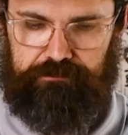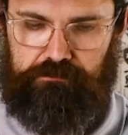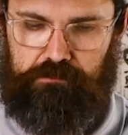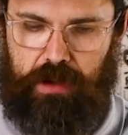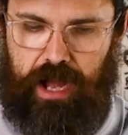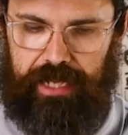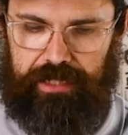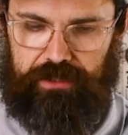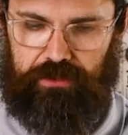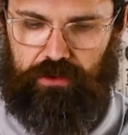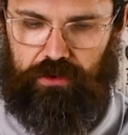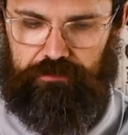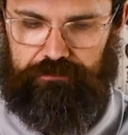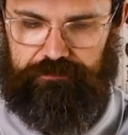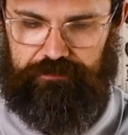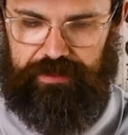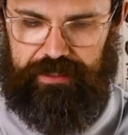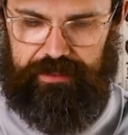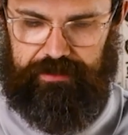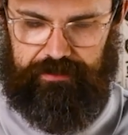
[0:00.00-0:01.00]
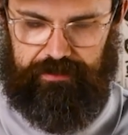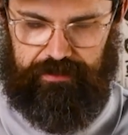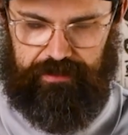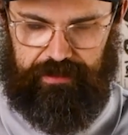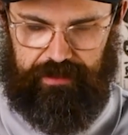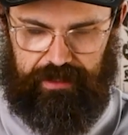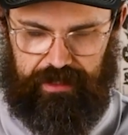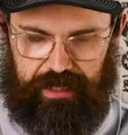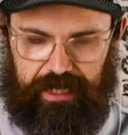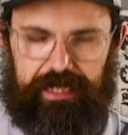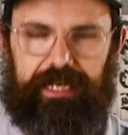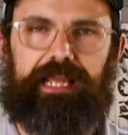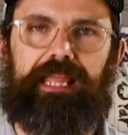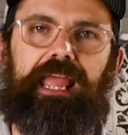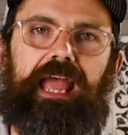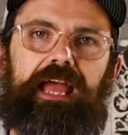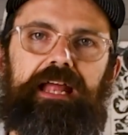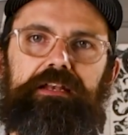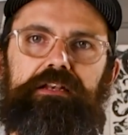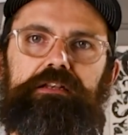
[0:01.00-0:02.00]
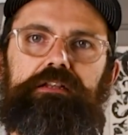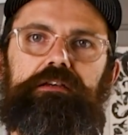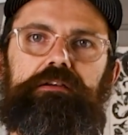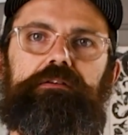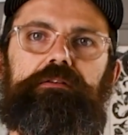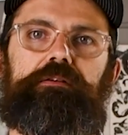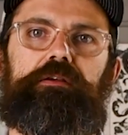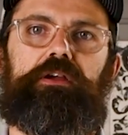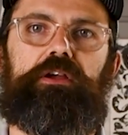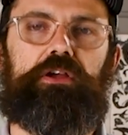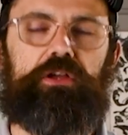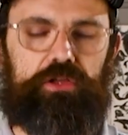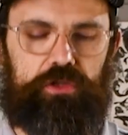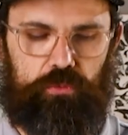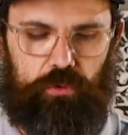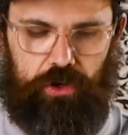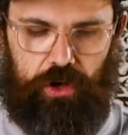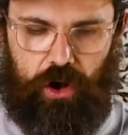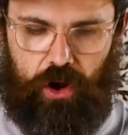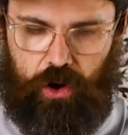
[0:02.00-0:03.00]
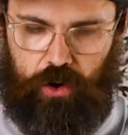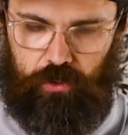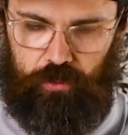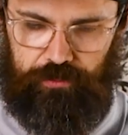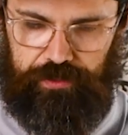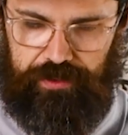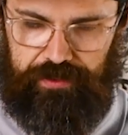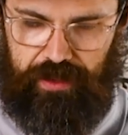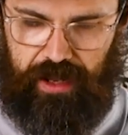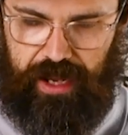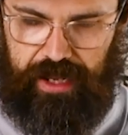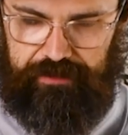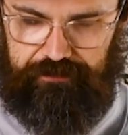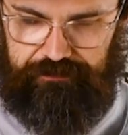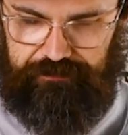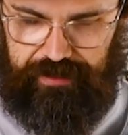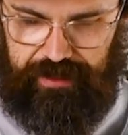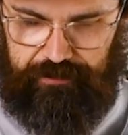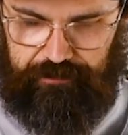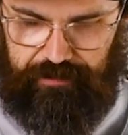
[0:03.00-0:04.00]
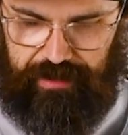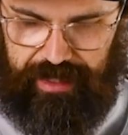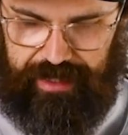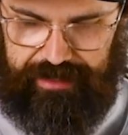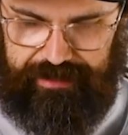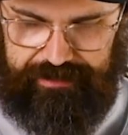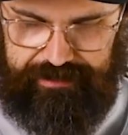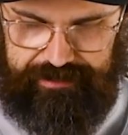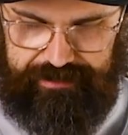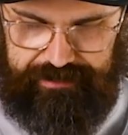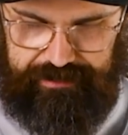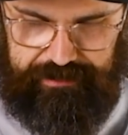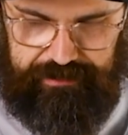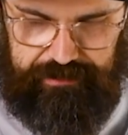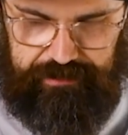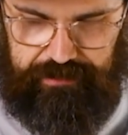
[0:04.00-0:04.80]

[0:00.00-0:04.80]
might not fit. And again, you want to hold the knife in place